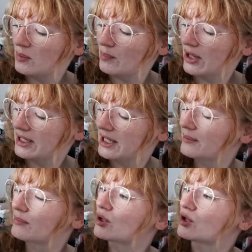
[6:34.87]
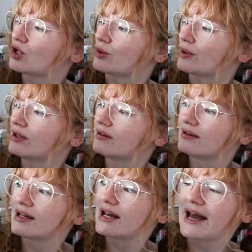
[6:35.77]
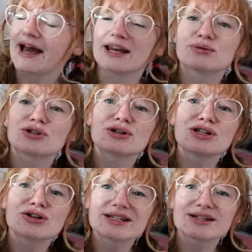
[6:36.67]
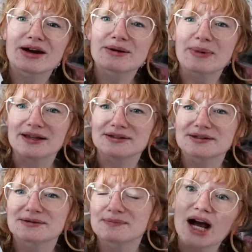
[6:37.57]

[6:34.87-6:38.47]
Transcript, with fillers: by Kim Newman and it was only 99 pence.